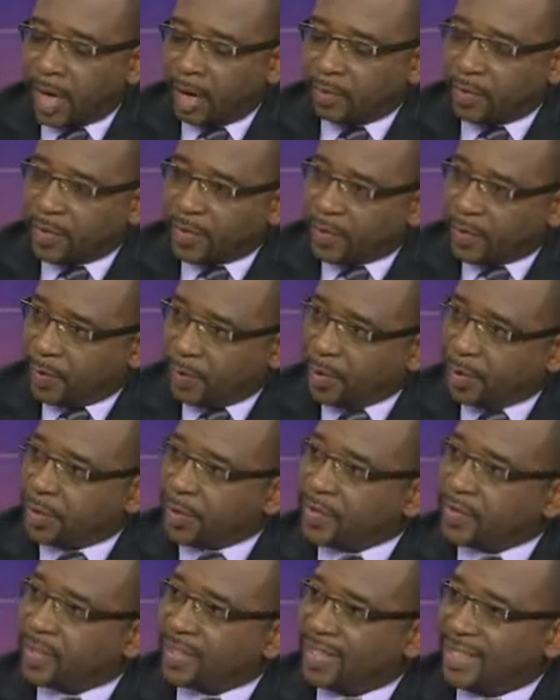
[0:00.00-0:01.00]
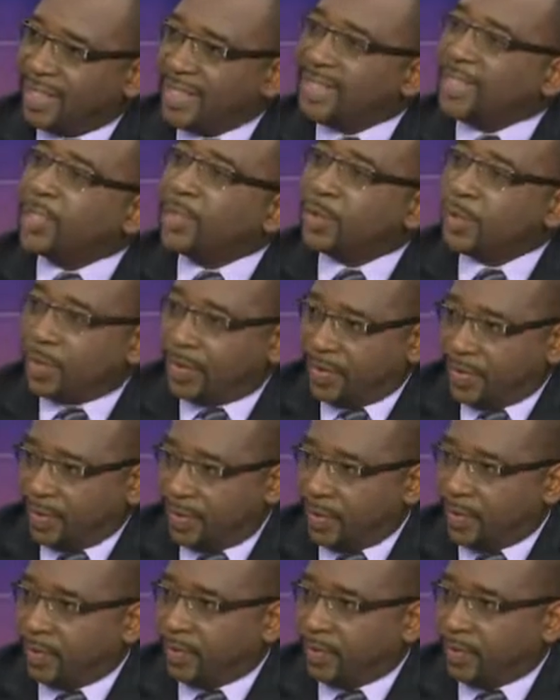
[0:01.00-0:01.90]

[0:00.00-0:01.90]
a resurgence in interest